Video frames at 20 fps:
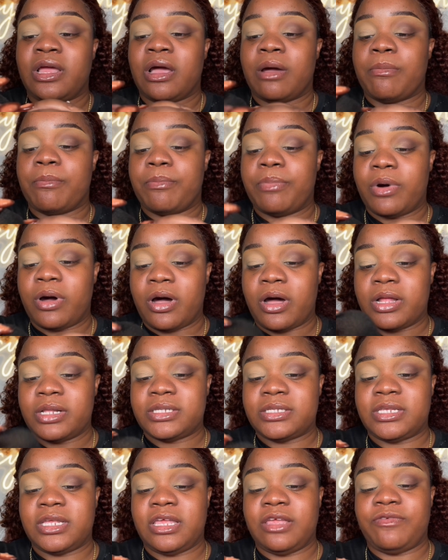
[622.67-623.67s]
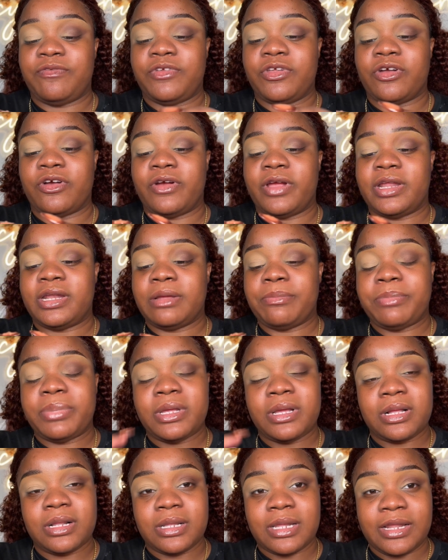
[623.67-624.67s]
But if you're in a
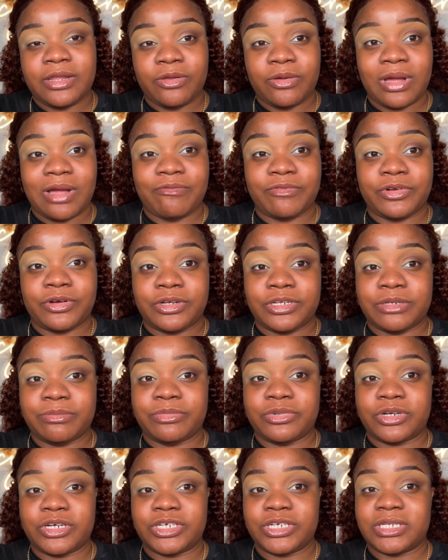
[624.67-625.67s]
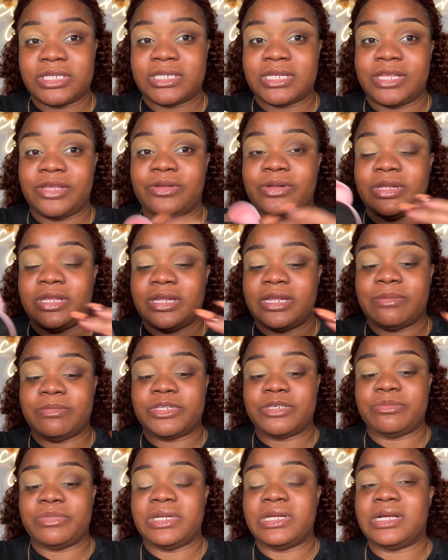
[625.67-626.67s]
pickle and you have dirty brushes and you need them
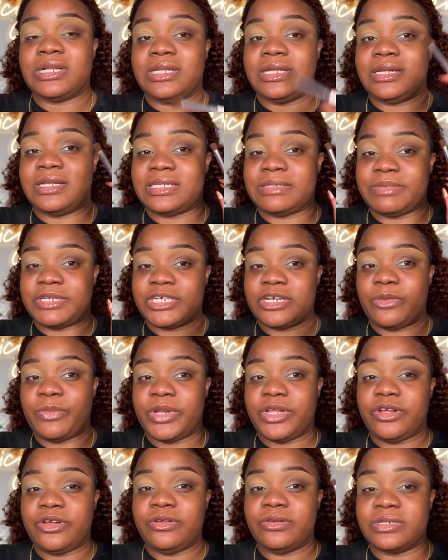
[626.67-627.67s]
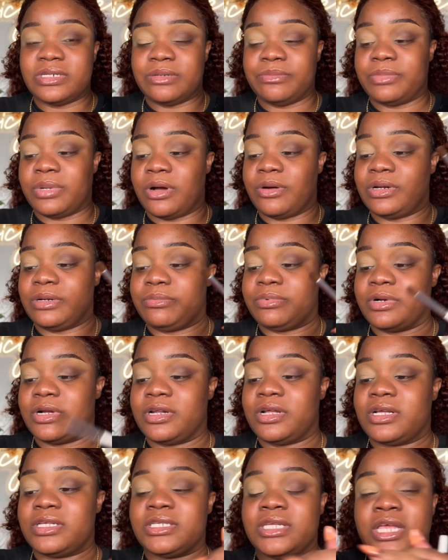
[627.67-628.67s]
to be clean, especially when you're using powder
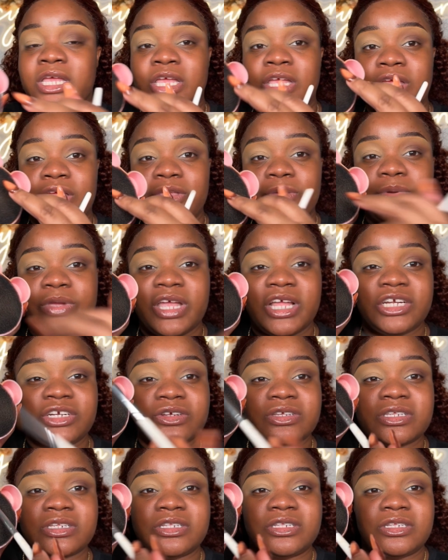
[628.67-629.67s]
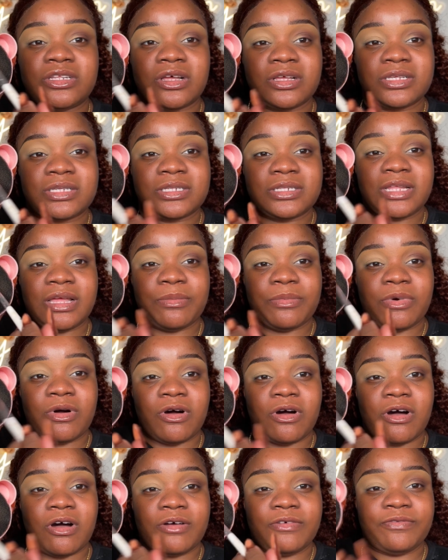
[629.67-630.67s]
products, you can just dust them
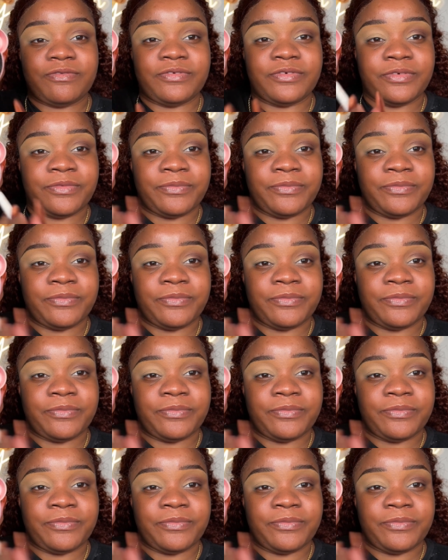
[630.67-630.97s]
off